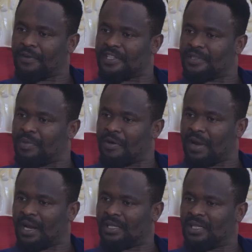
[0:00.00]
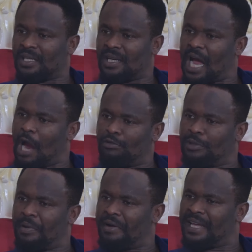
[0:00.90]
for his burial. I
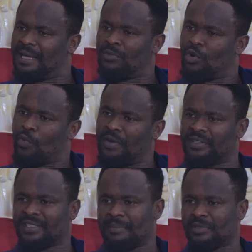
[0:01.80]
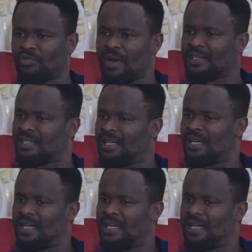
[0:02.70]
will bury him when the time is right.